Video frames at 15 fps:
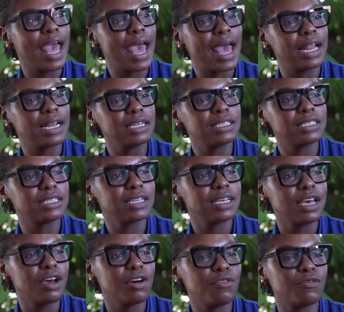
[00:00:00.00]
and
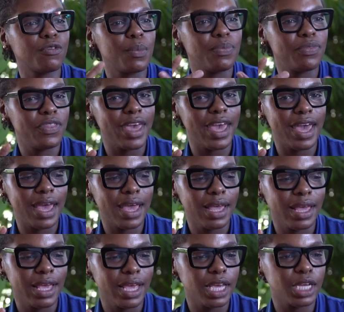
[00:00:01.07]
from there
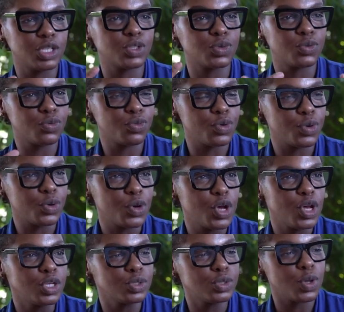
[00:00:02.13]
it grew
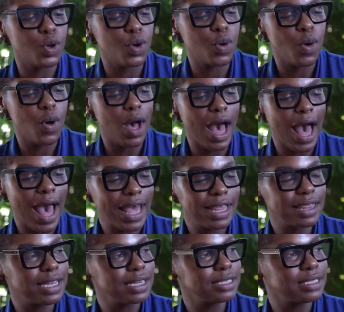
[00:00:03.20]
so
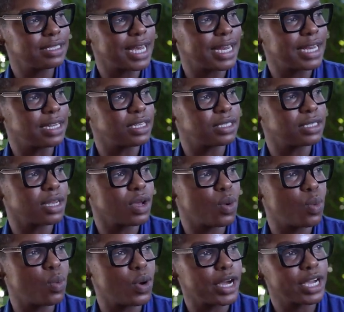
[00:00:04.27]
i then started
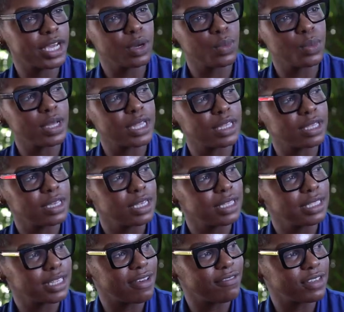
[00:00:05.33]
working with
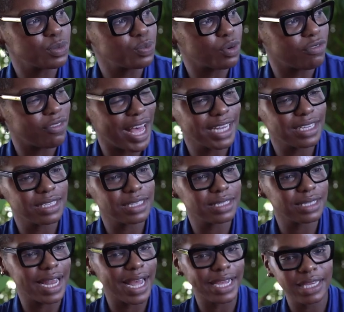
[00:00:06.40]
service
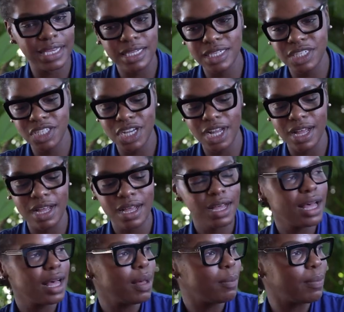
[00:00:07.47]
providers like Ishar
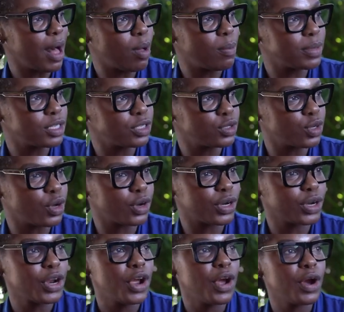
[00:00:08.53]

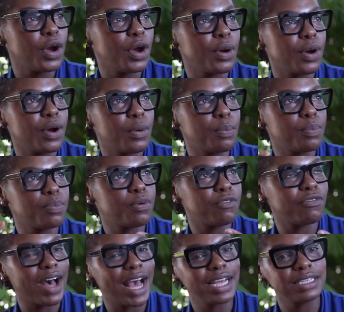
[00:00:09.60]
palmerston
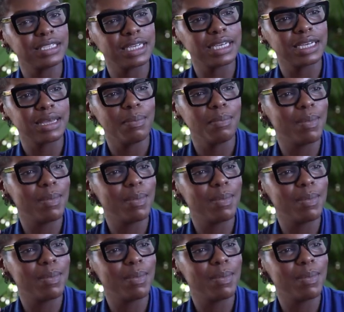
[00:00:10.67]
providing